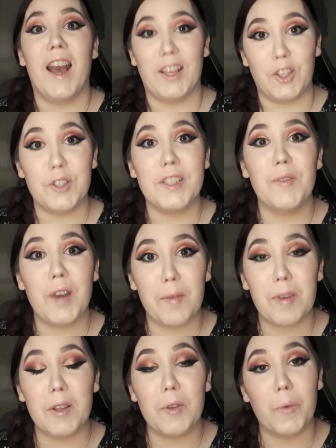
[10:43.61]
And you'll see what I
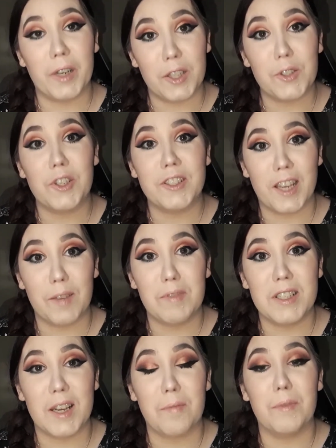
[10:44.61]
mean when I do a
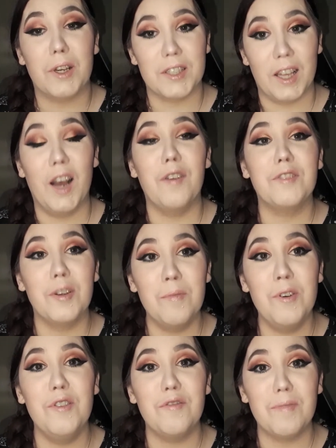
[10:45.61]
timestamp because I have to
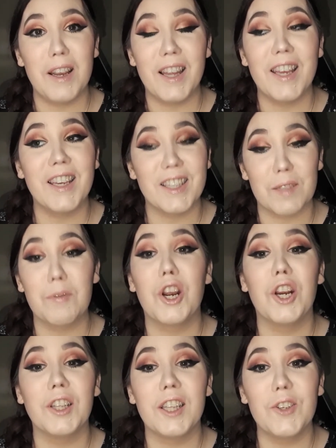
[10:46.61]
move my light because I'm
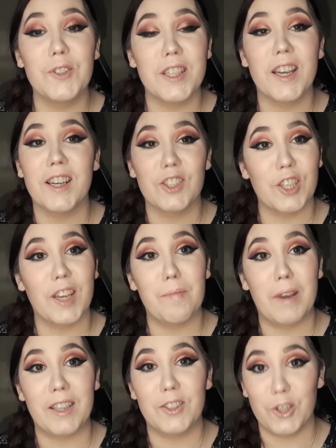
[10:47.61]
currently using actually
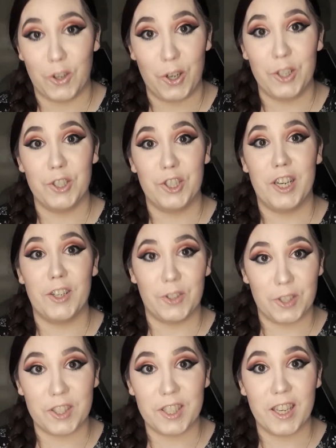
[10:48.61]
my torch in
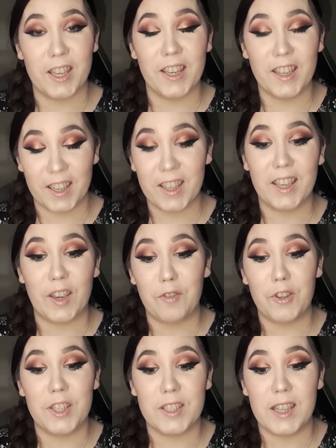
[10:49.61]
order to give
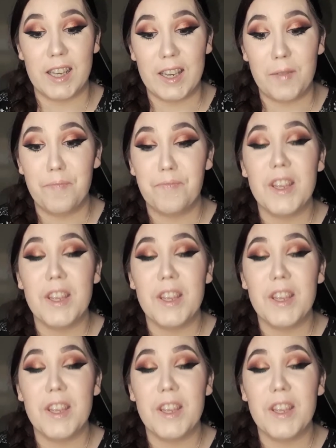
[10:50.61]
you this light.